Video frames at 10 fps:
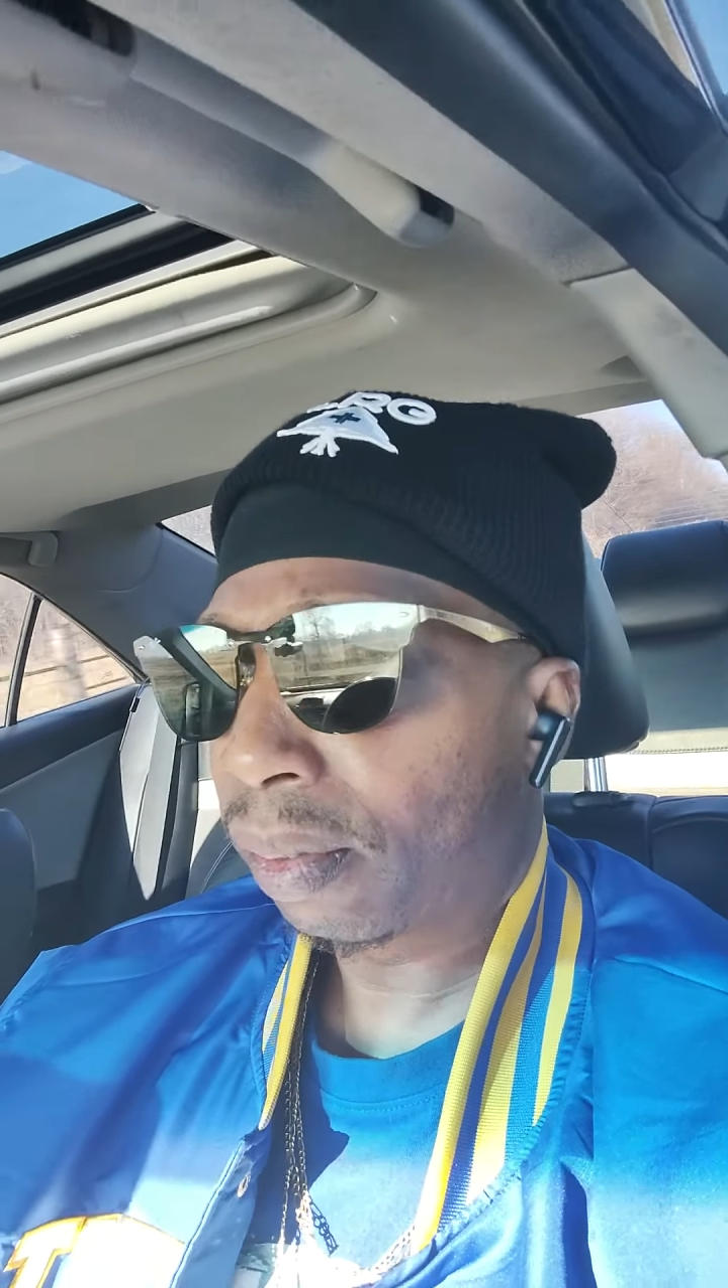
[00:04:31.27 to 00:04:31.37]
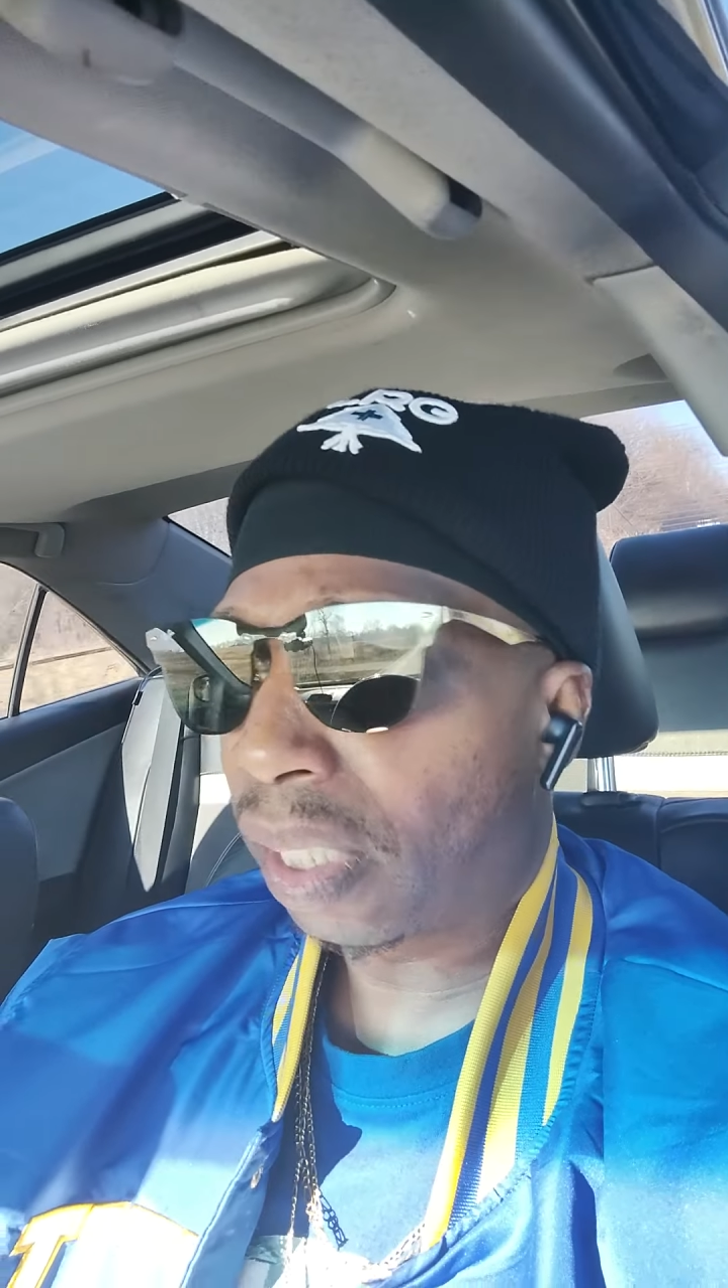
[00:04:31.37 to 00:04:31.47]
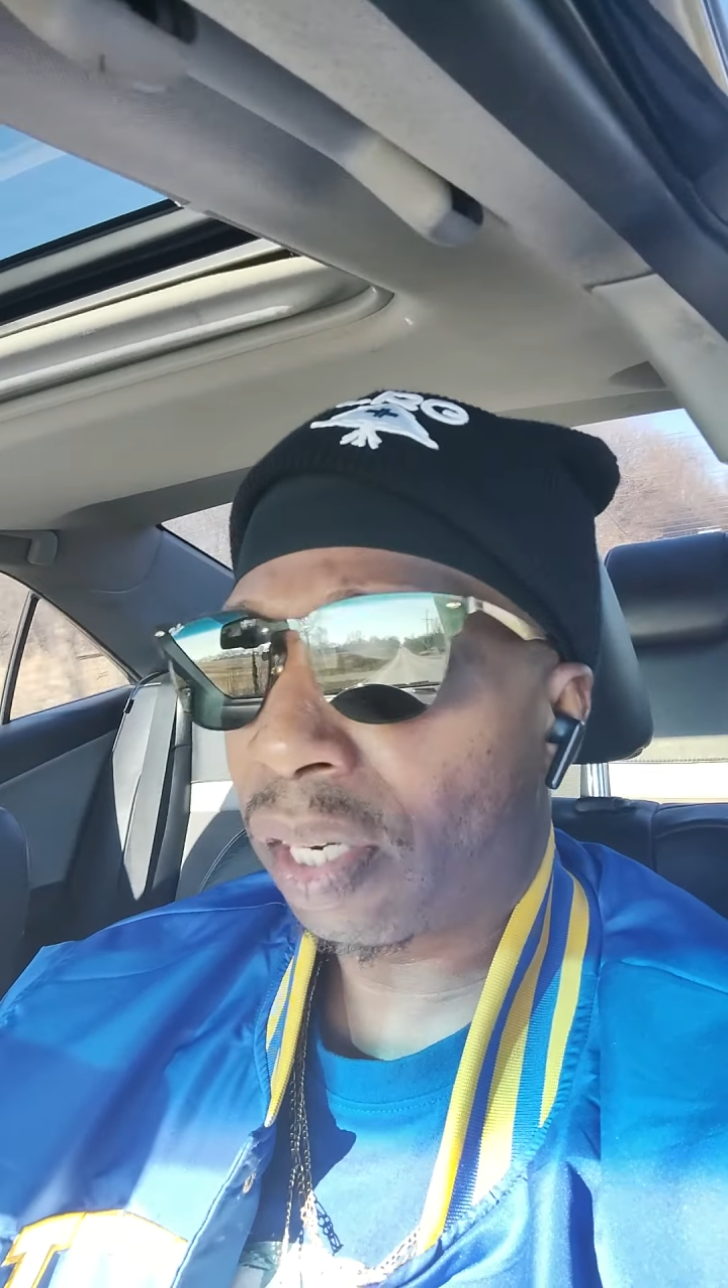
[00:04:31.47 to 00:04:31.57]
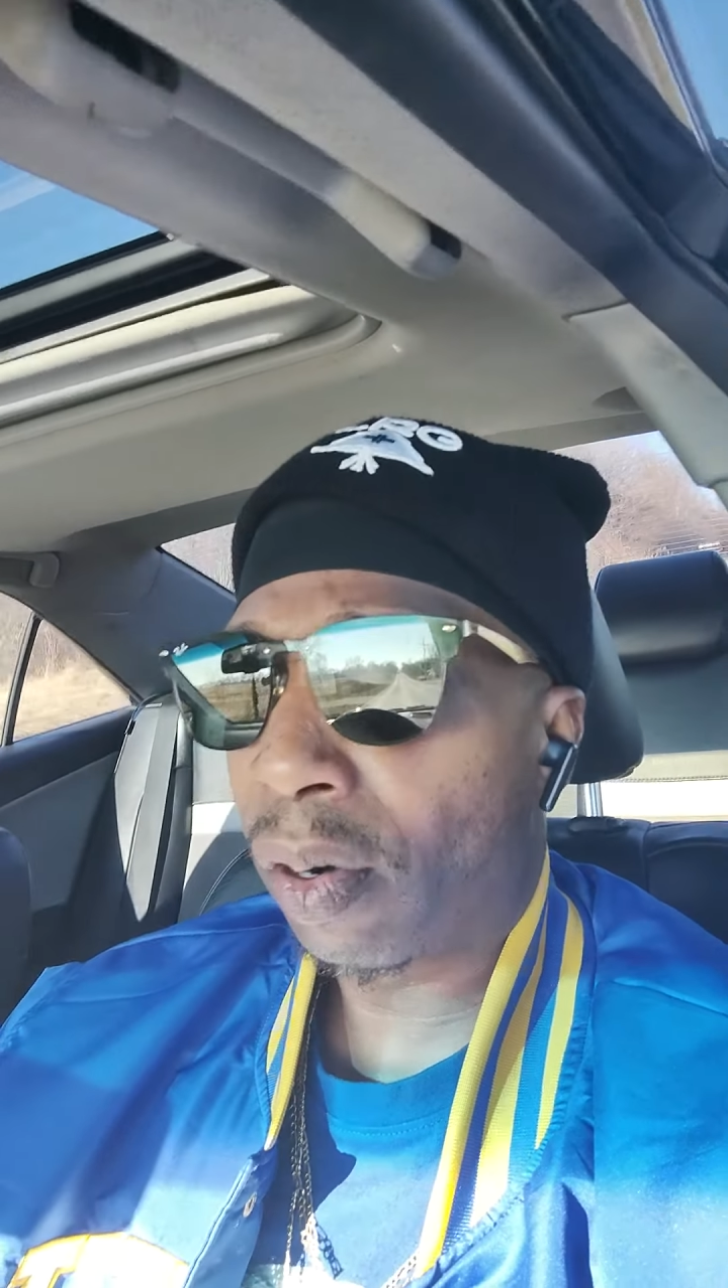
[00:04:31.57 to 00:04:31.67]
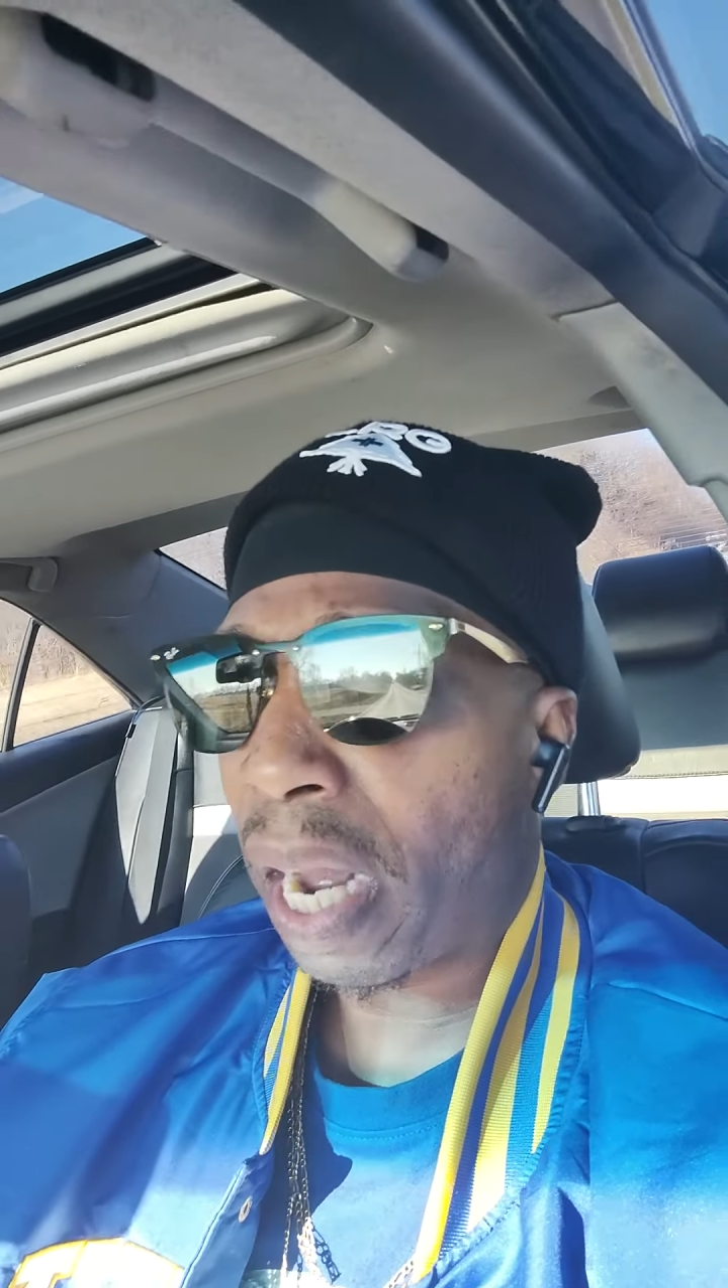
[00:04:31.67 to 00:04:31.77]
It's
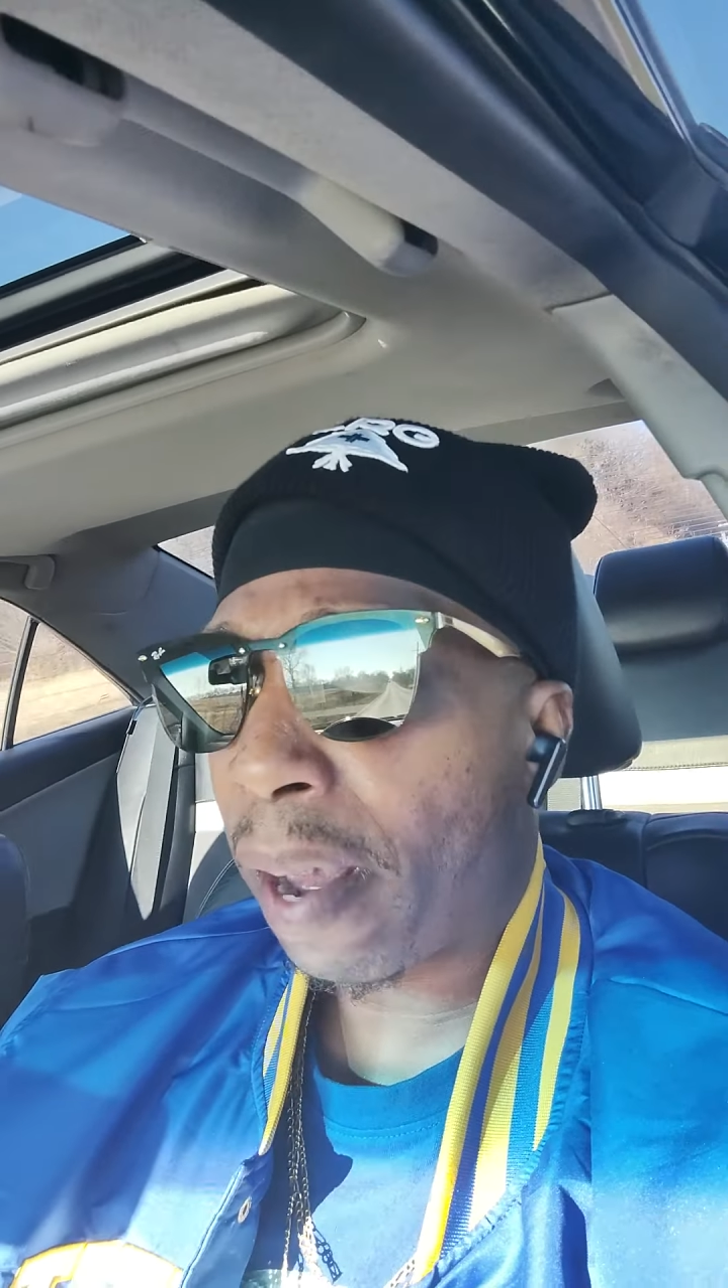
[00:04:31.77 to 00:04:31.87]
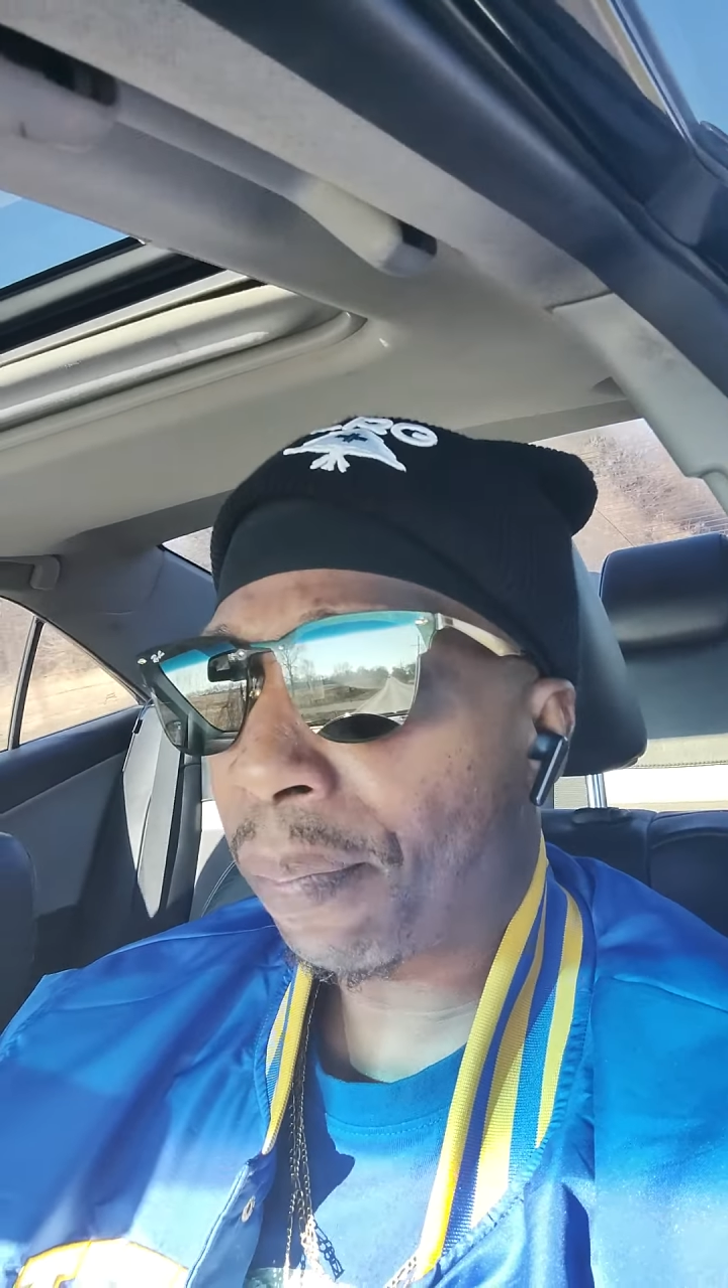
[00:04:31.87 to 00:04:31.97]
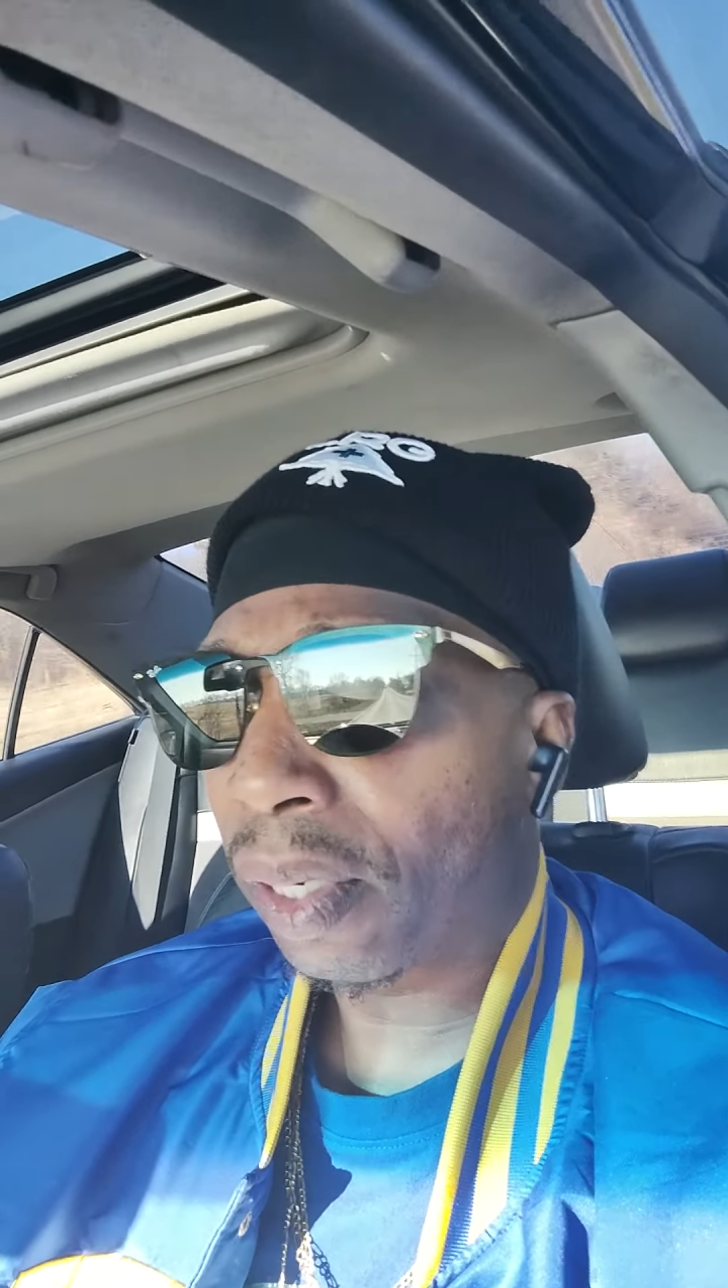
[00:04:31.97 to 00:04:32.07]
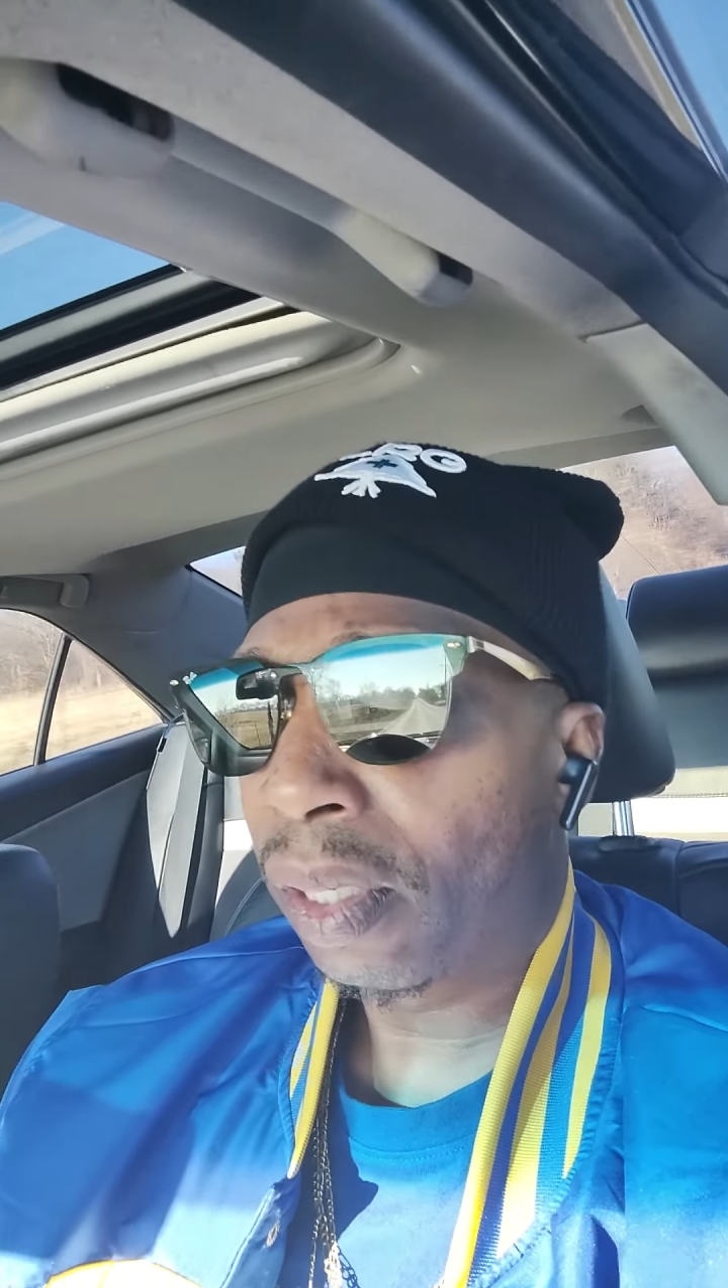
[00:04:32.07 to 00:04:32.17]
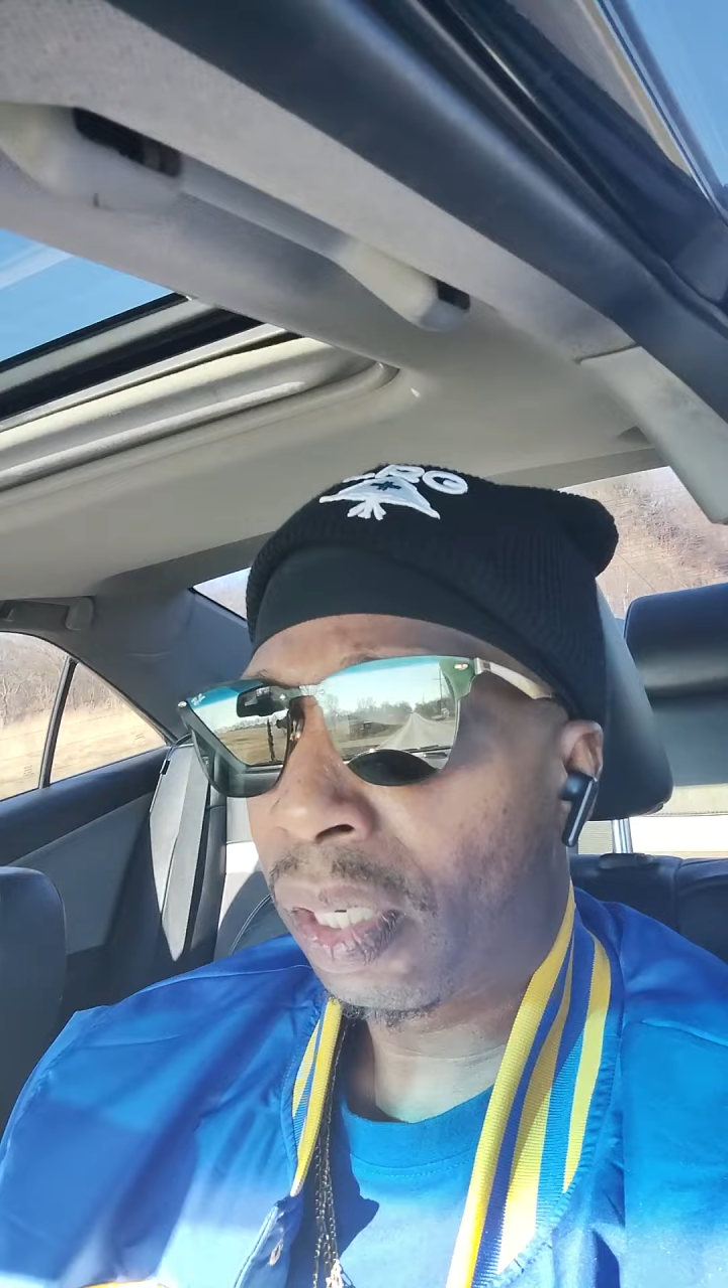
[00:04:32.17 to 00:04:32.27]
not going to
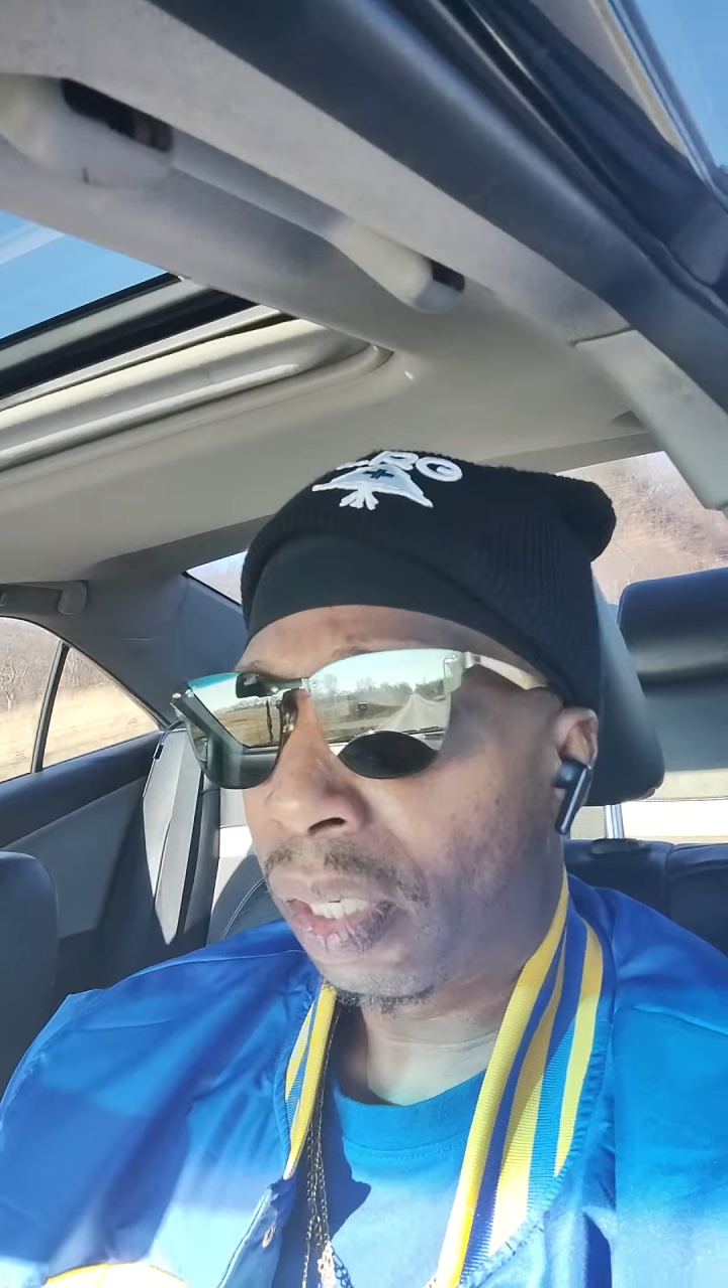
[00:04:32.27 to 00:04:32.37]
happen.